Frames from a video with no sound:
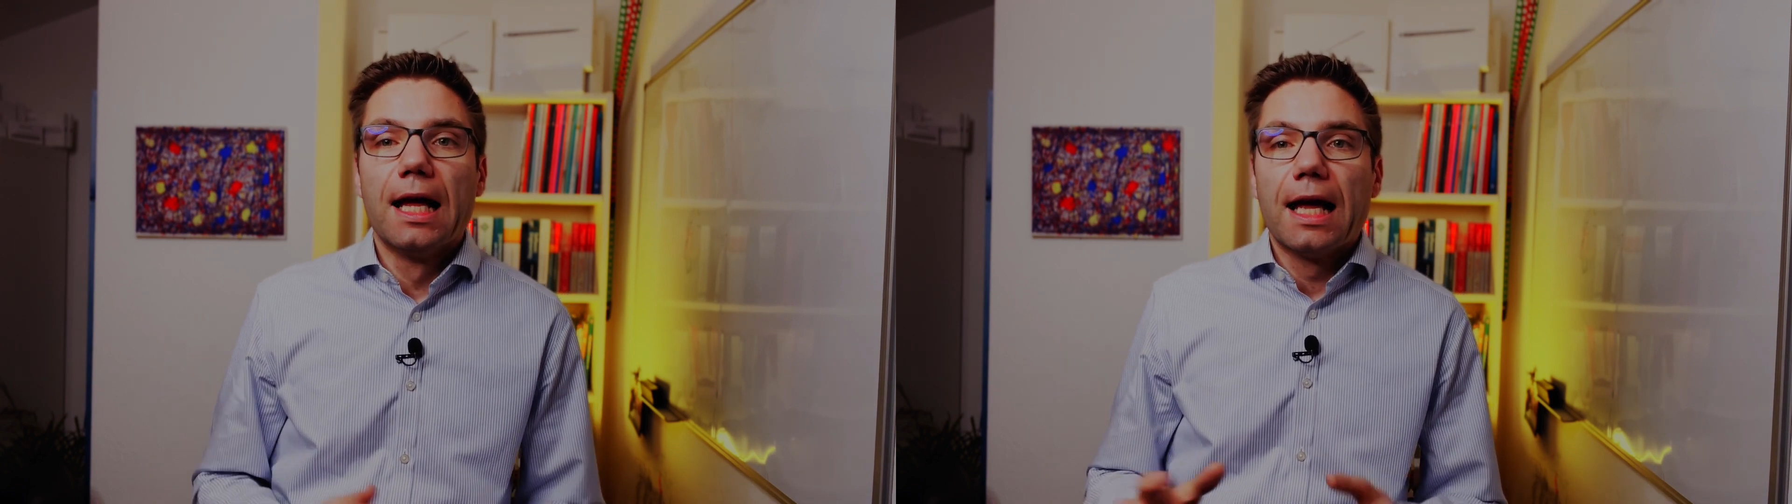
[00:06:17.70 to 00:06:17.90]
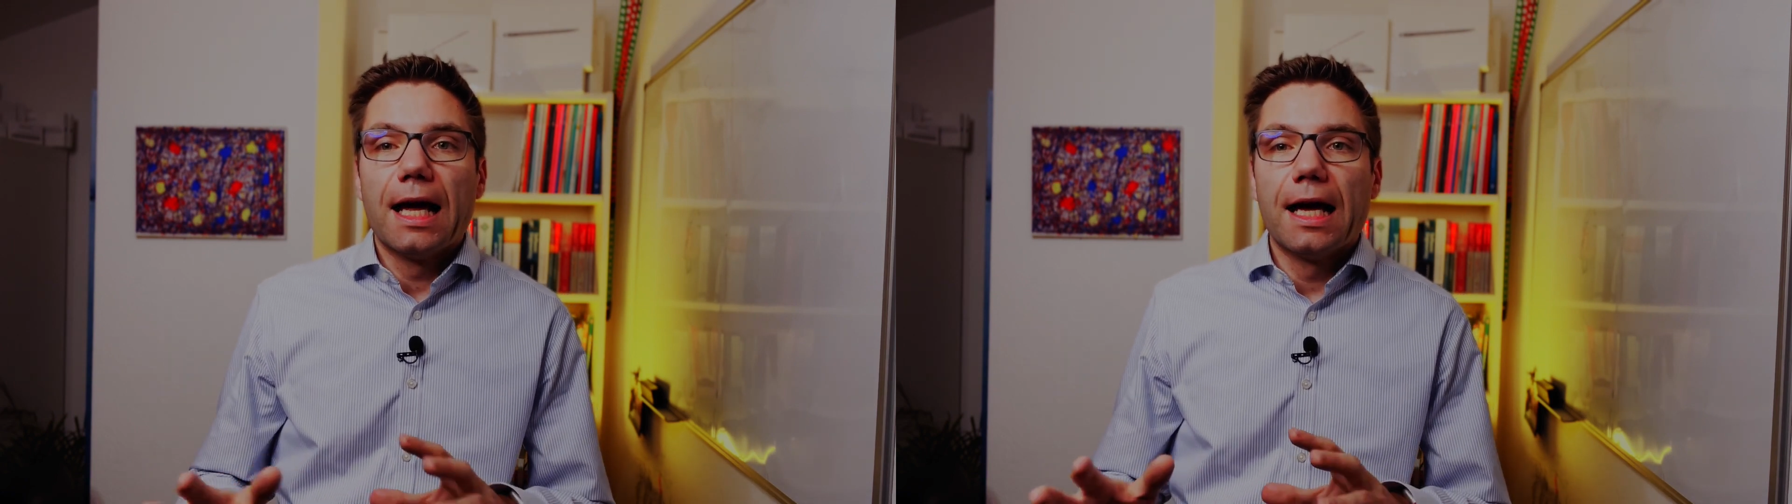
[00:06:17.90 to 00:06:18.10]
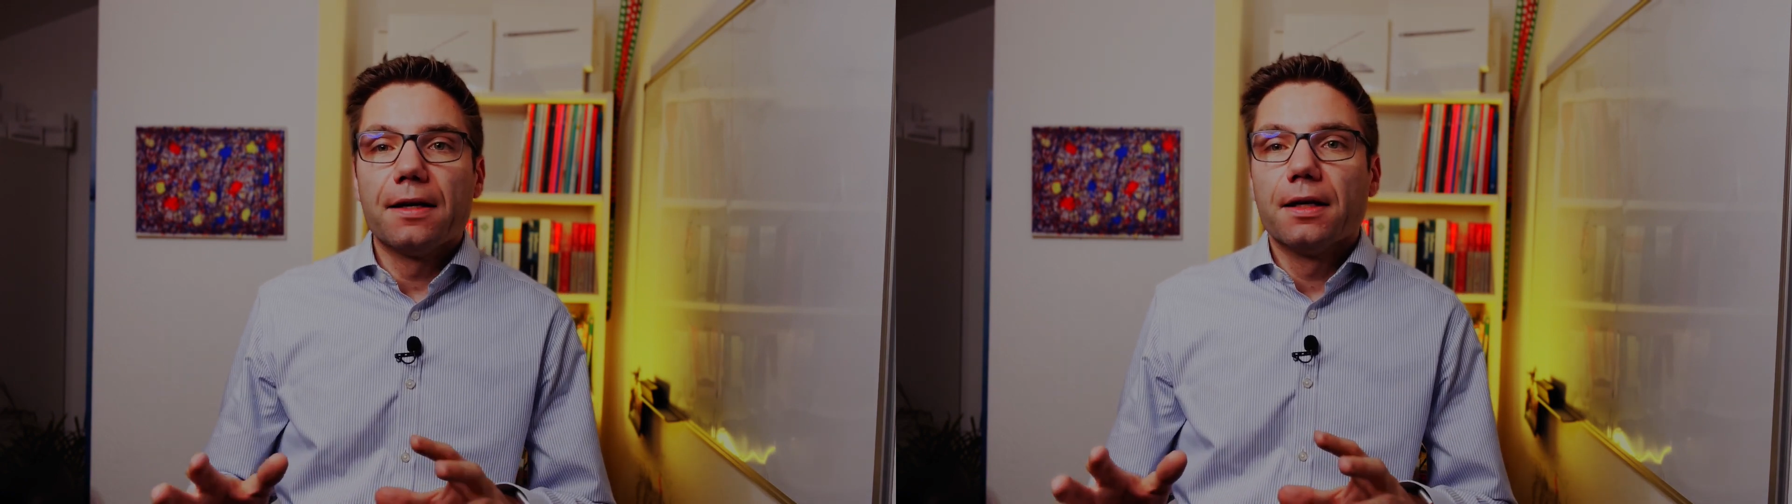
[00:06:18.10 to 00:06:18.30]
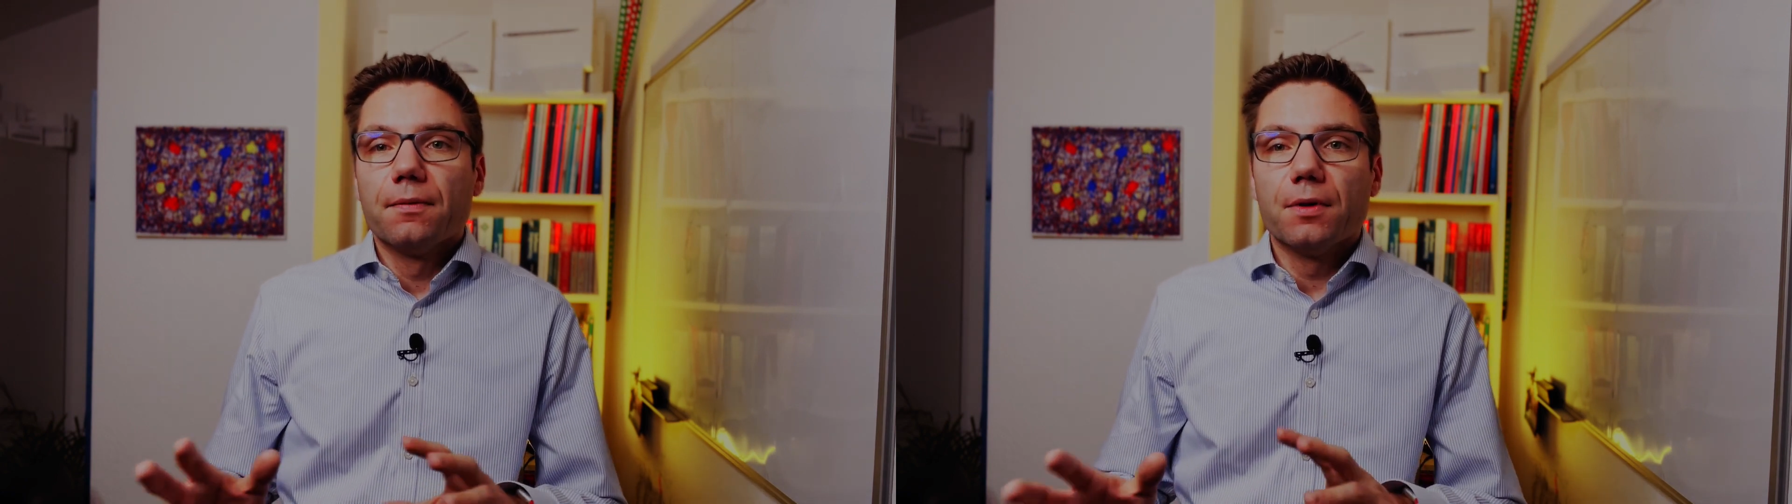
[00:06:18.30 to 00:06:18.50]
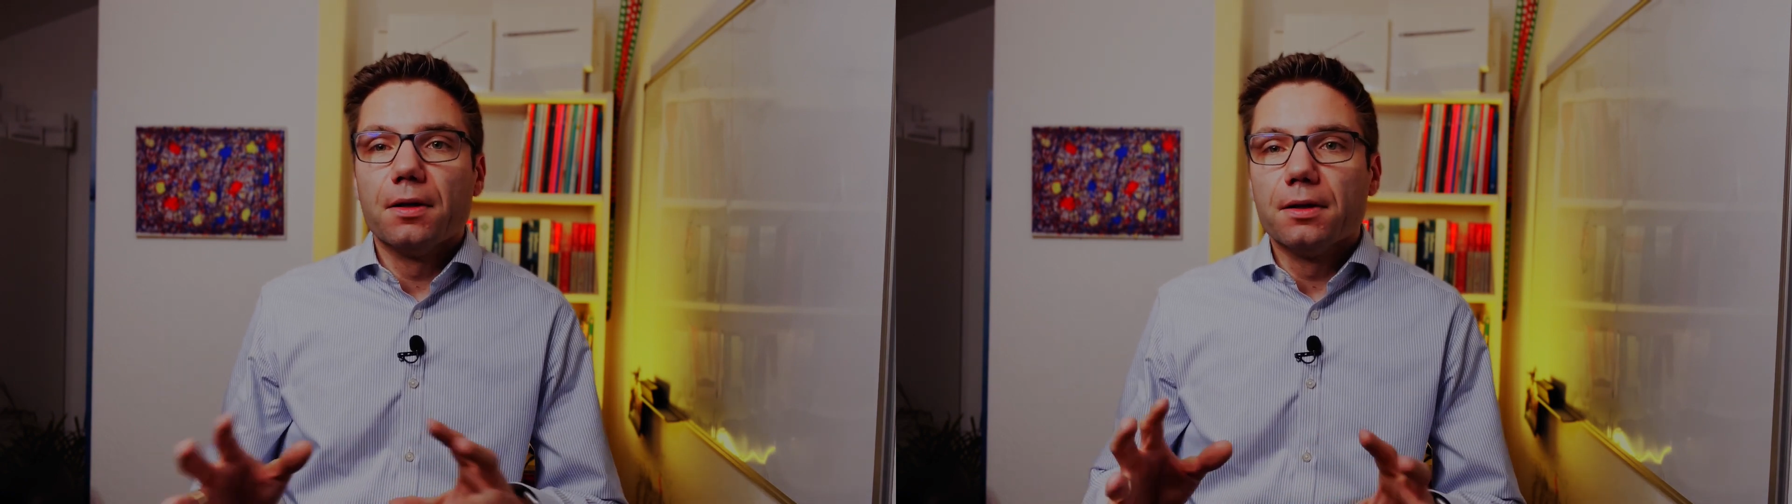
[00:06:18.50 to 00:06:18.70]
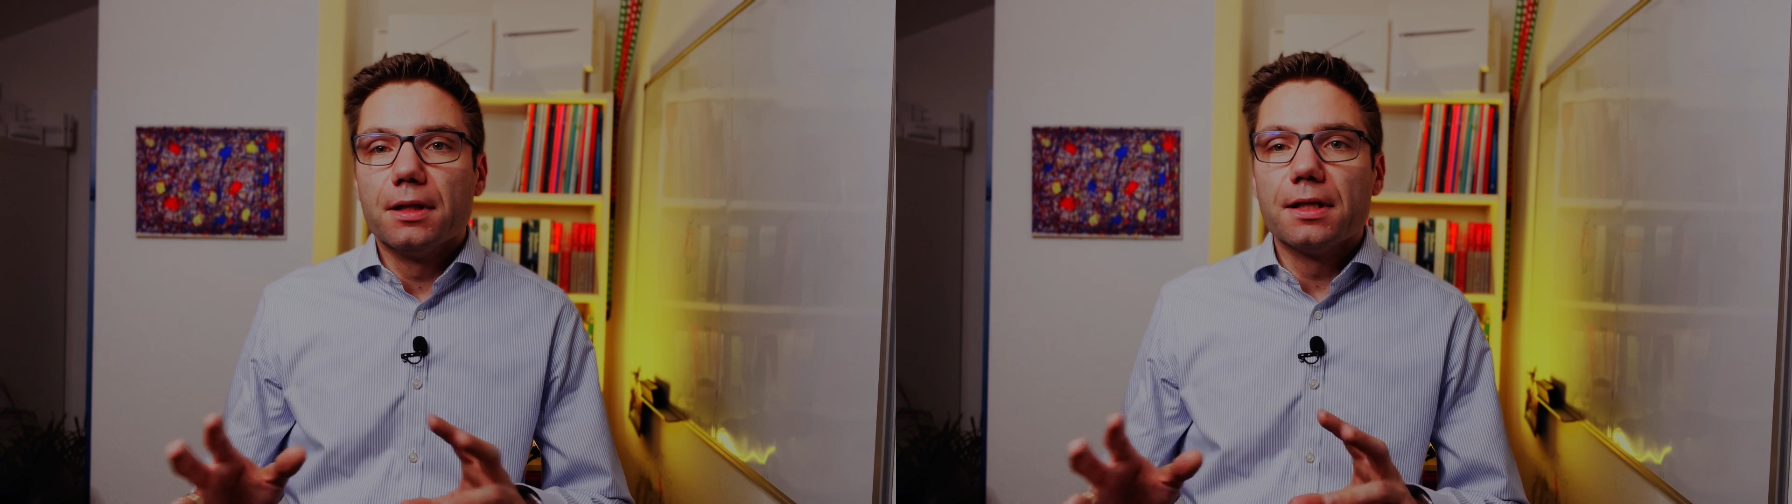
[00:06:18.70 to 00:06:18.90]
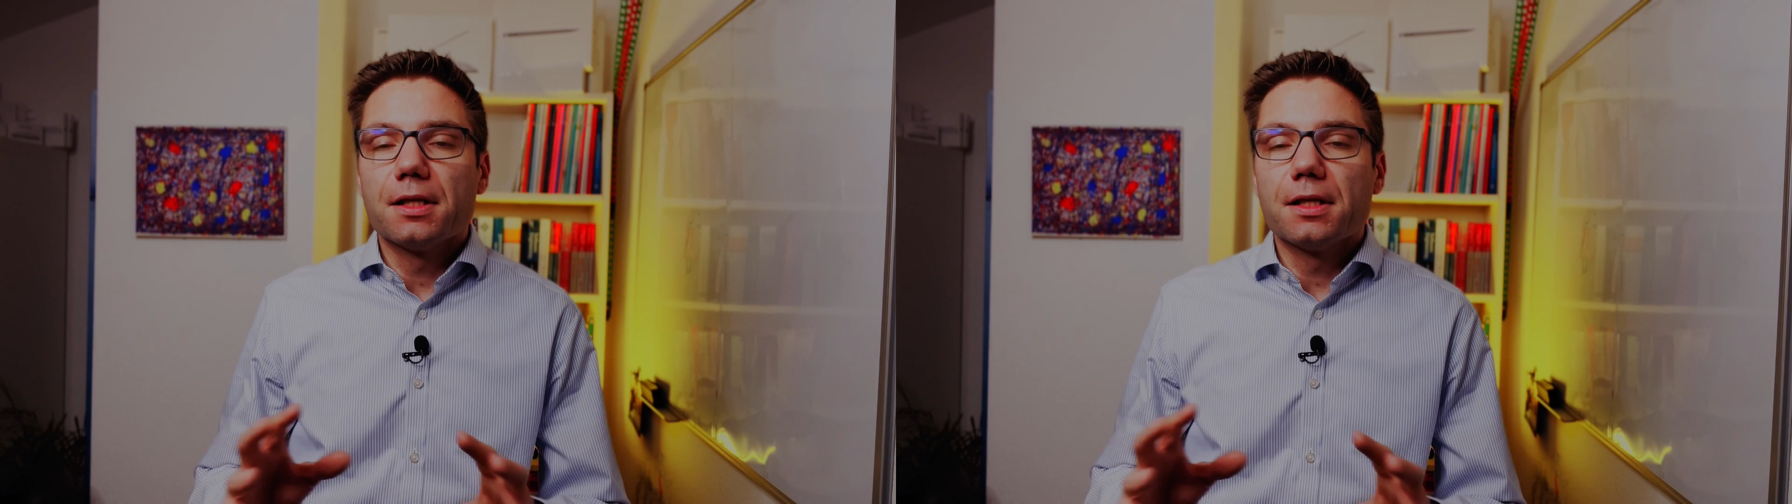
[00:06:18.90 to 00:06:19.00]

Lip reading: And this